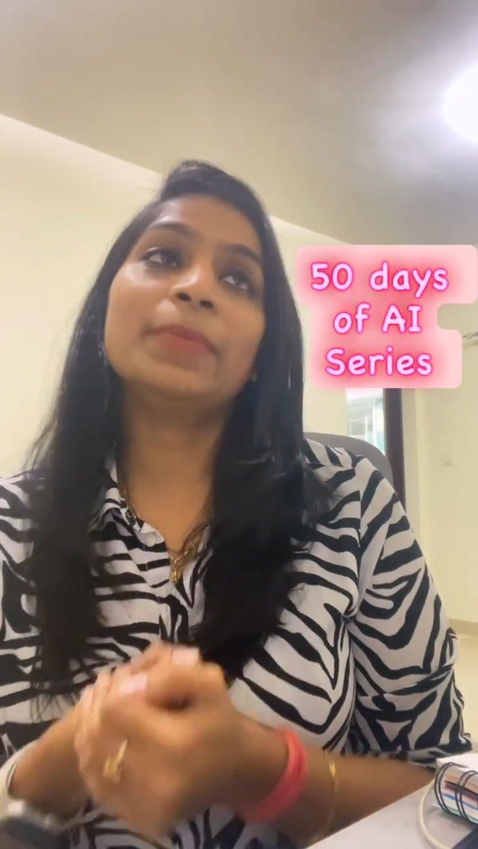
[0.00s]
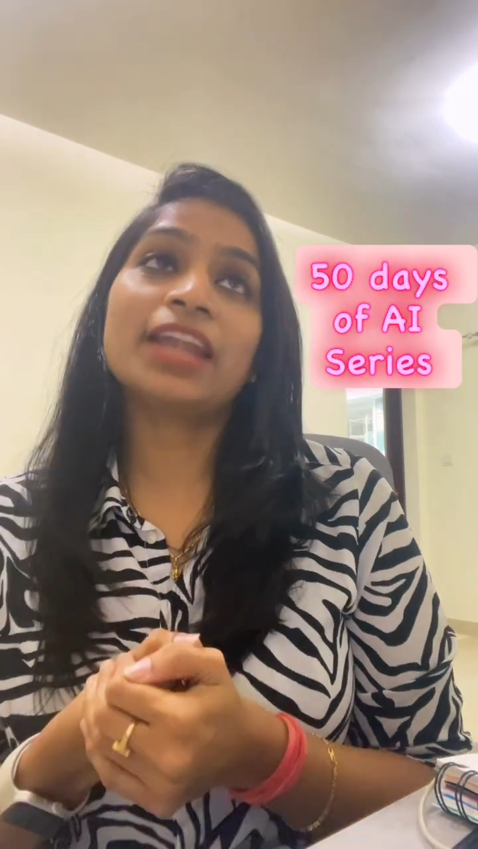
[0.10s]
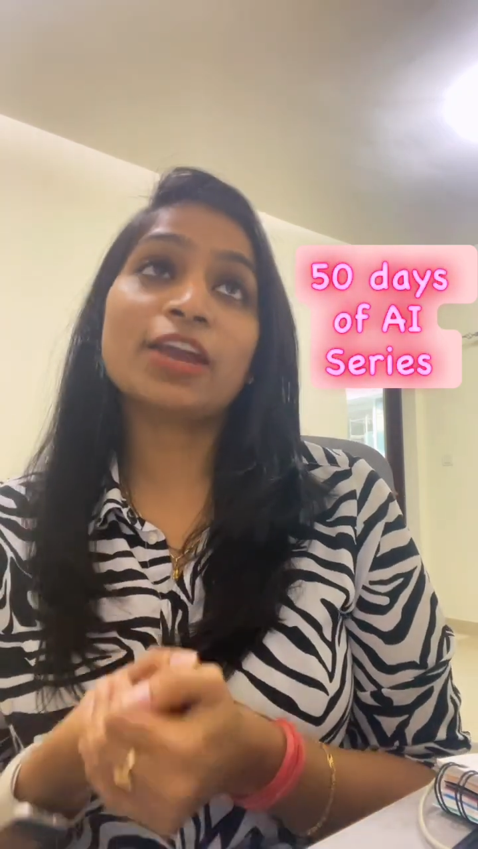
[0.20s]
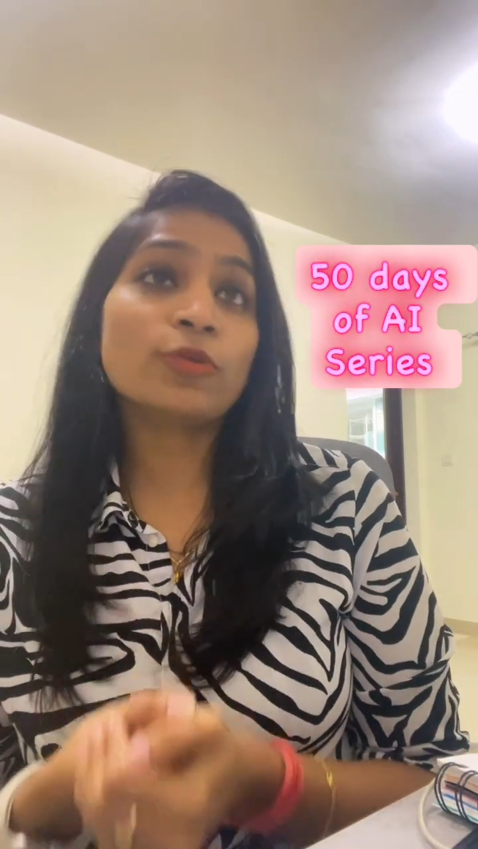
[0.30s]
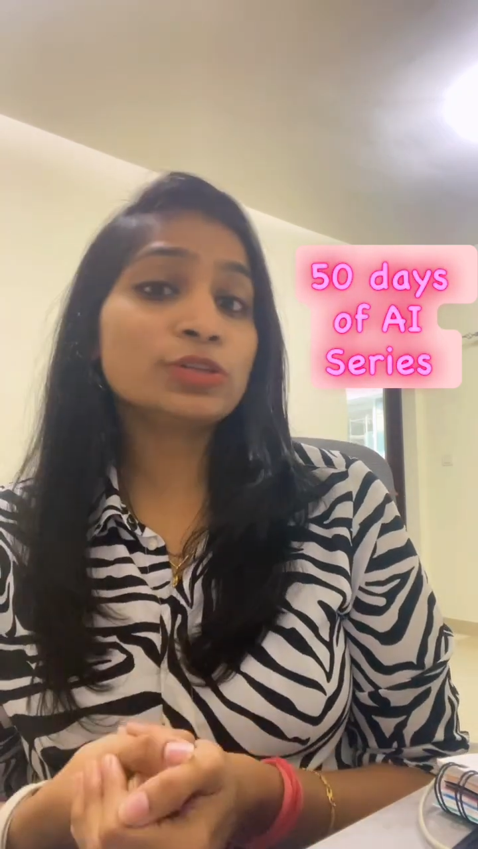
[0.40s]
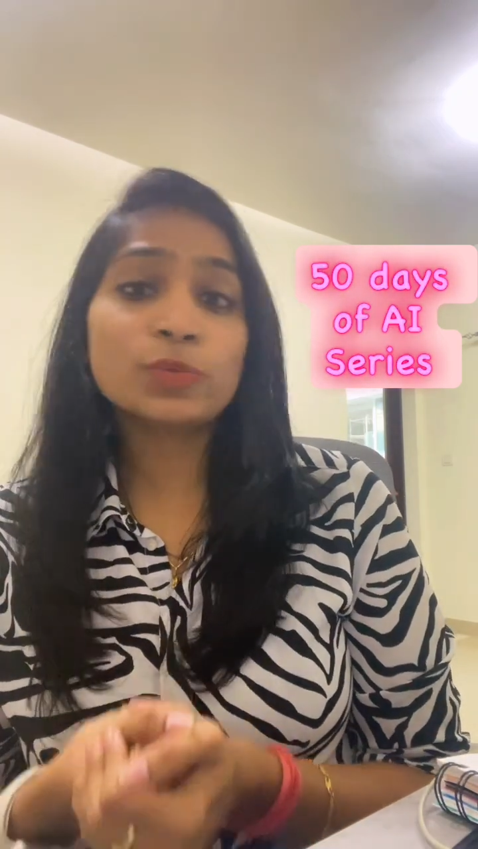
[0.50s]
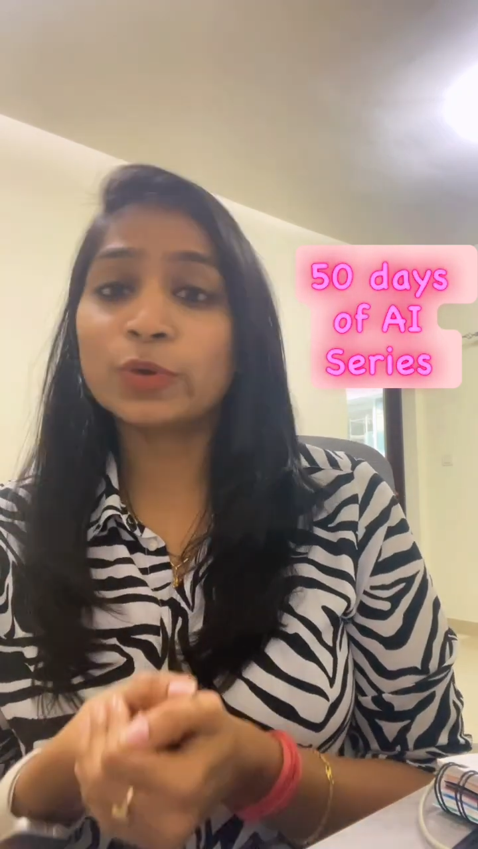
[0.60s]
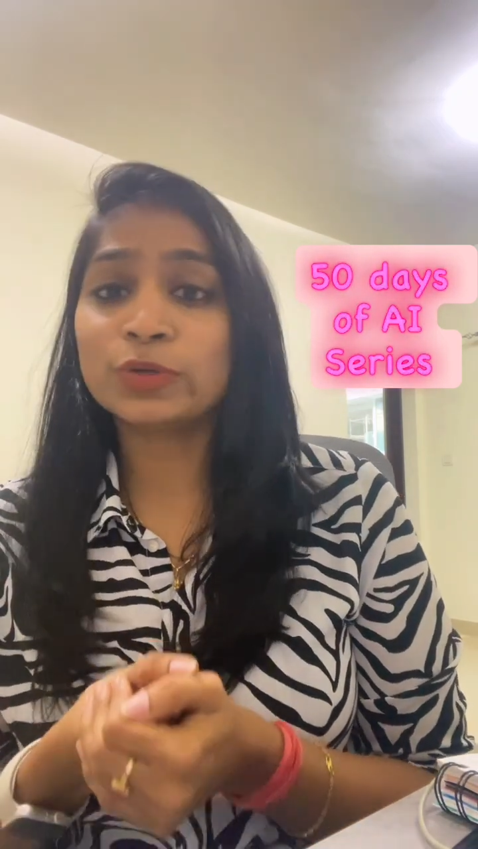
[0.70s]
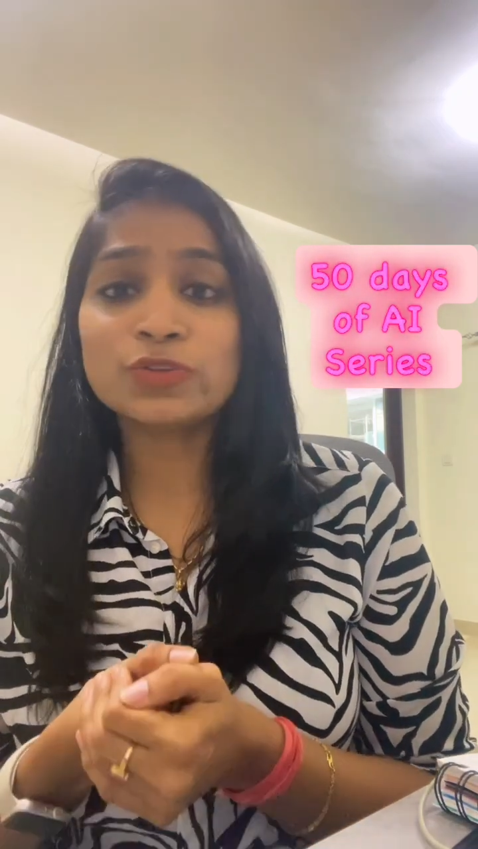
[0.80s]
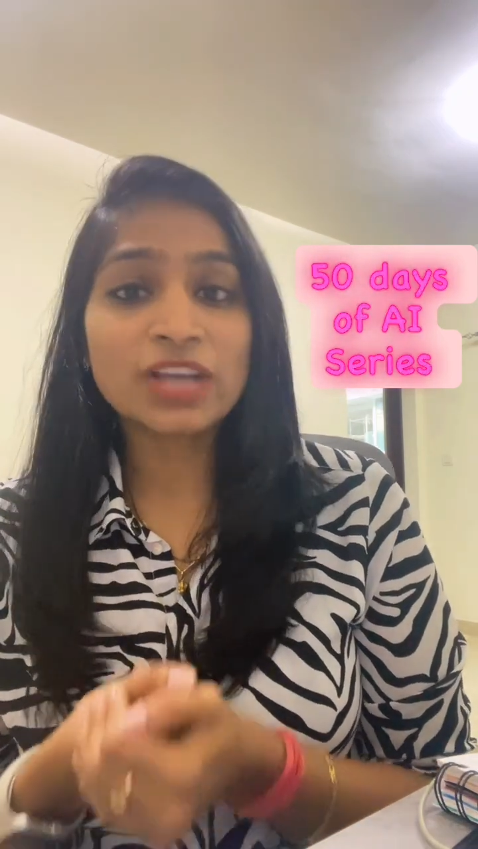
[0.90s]
but I also
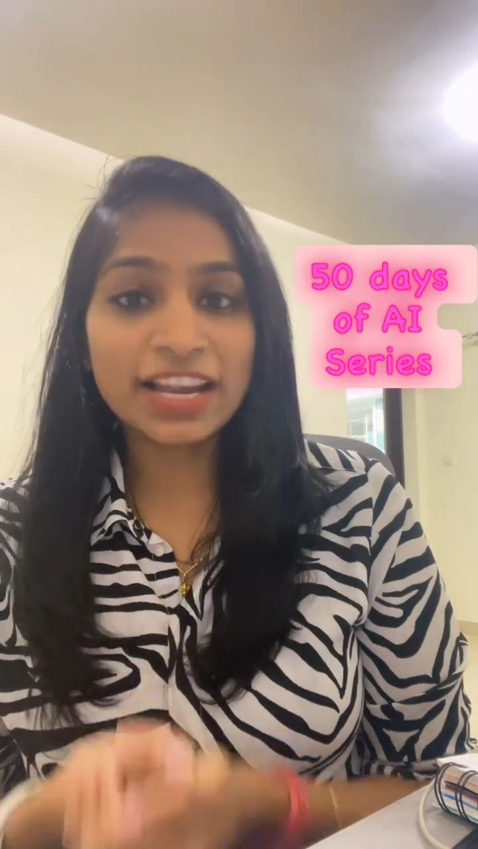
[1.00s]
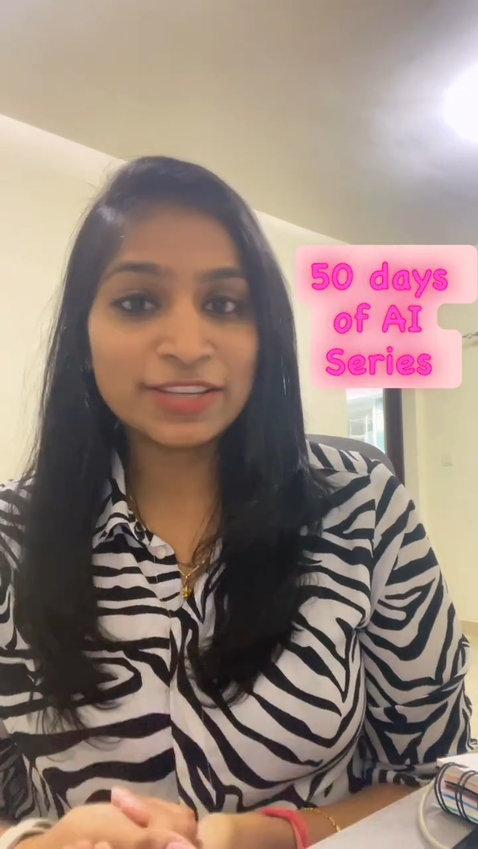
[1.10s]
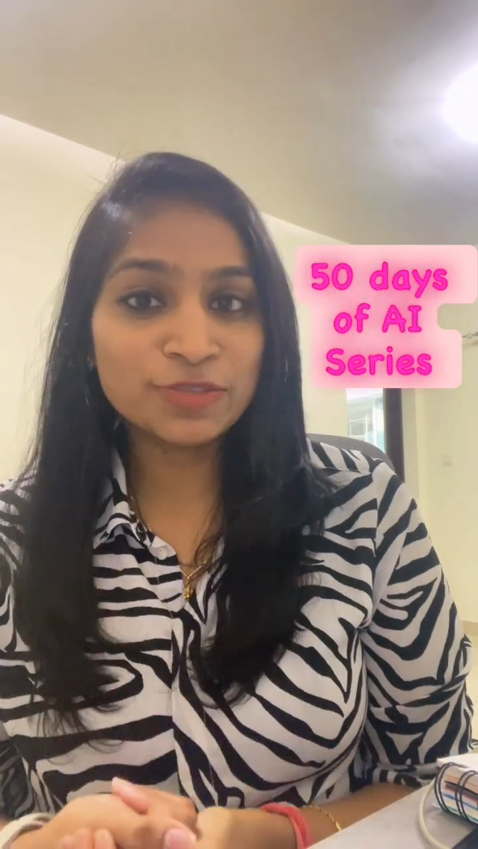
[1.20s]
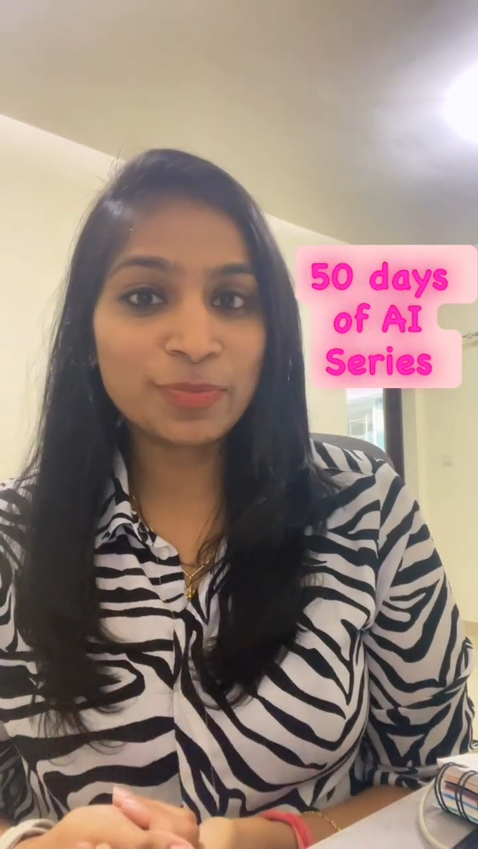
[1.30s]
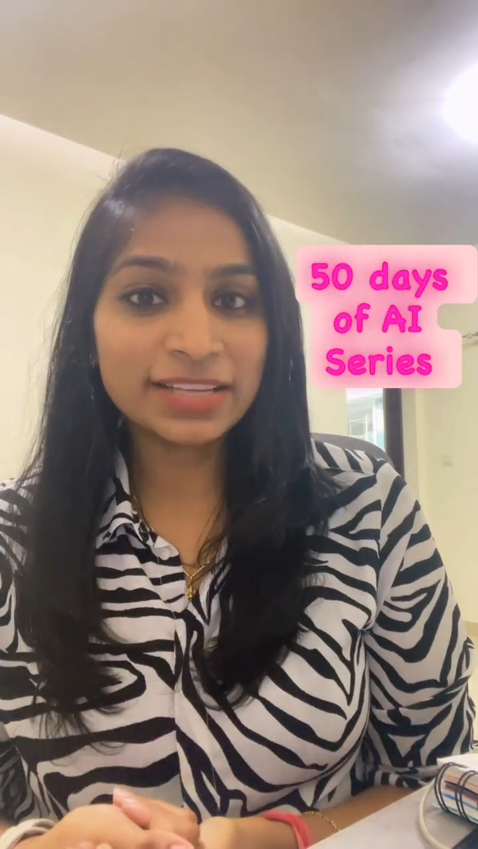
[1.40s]
want to challenge